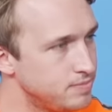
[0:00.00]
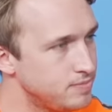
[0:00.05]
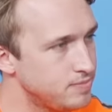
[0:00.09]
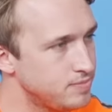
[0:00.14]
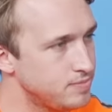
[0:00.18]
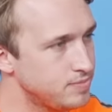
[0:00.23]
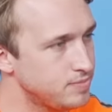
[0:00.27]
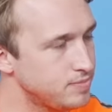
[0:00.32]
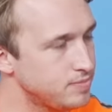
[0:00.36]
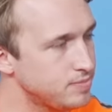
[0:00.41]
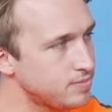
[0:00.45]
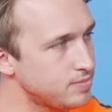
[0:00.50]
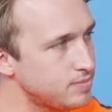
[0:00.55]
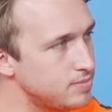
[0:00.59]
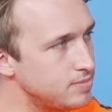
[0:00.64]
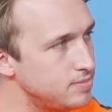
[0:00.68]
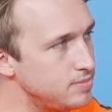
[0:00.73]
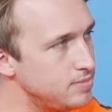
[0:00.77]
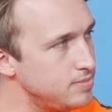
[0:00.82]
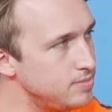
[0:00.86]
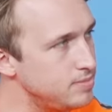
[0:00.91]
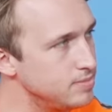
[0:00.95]

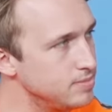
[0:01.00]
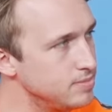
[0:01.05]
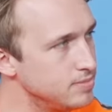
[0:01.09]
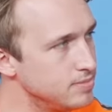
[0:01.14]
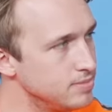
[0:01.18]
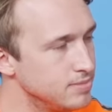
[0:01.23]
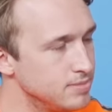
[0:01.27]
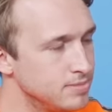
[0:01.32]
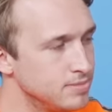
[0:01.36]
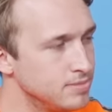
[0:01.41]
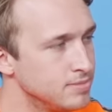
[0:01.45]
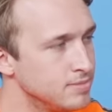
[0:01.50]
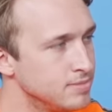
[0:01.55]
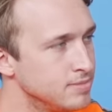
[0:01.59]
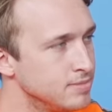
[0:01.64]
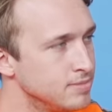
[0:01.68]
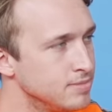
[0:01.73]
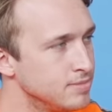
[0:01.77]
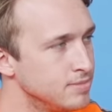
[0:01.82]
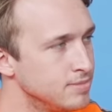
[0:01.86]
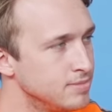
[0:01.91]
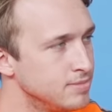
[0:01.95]

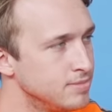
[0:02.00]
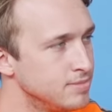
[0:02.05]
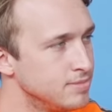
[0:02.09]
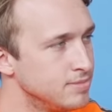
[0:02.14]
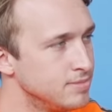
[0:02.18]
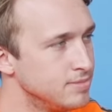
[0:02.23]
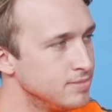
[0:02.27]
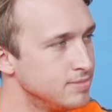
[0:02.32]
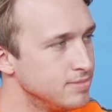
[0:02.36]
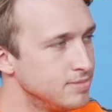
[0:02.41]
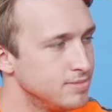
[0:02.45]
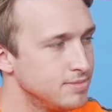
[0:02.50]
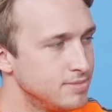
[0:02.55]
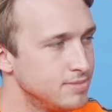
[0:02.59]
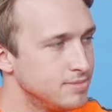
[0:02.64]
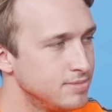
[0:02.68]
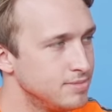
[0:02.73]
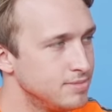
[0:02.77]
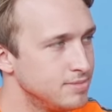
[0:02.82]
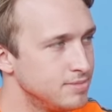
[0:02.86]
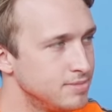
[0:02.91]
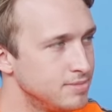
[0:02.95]

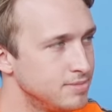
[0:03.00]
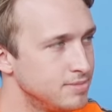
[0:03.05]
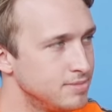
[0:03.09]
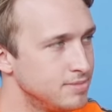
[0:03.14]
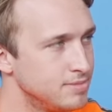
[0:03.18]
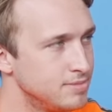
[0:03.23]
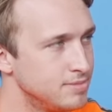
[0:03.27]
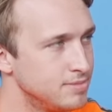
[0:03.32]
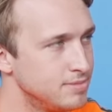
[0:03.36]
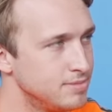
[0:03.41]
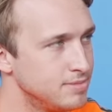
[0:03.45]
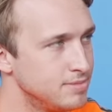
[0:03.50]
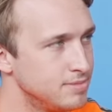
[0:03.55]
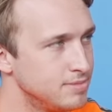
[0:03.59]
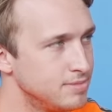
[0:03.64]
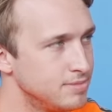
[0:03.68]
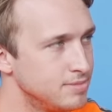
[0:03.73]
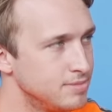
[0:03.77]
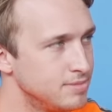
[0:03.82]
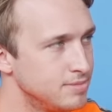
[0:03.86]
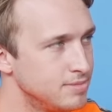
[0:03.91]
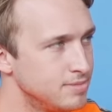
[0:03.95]

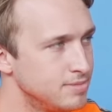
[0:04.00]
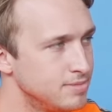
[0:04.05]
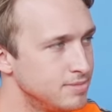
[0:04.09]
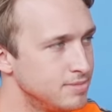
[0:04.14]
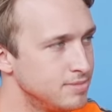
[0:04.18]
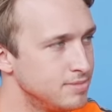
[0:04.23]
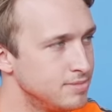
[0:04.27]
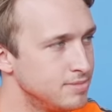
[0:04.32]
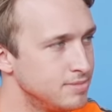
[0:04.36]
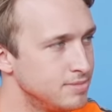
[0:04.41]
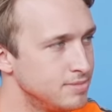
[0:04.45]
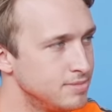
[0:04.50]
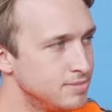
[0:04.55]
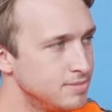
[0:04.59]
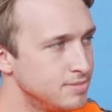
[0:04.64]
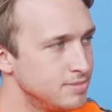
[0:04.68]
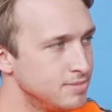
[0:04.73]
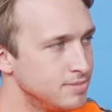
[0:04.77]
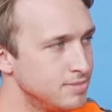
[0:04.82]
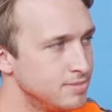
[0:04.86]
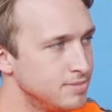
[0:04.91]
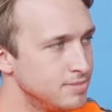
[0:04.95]

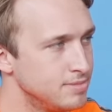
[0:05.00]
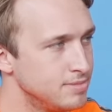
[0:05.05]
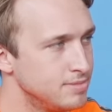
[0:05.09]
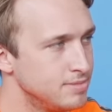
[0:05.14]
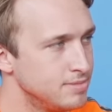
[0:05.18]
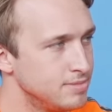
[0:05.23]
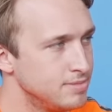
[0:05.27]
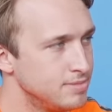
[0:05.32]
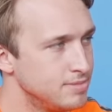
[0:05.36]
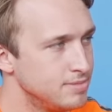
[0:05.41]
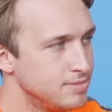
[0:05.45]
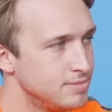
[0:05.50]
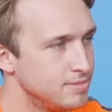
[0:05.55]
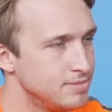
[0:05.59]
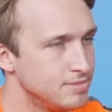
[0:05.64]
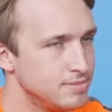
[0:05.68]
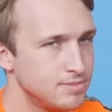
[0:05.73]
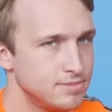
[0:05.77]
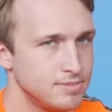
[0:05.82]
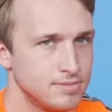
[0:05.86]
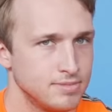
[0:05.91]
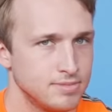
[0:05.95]

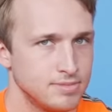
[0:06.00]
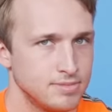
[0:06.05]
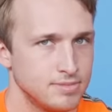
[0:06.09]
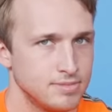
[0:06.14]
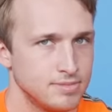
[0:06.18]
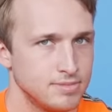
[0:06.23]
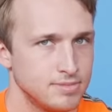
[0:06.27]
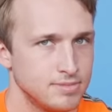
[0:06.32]
The person shown says nothing.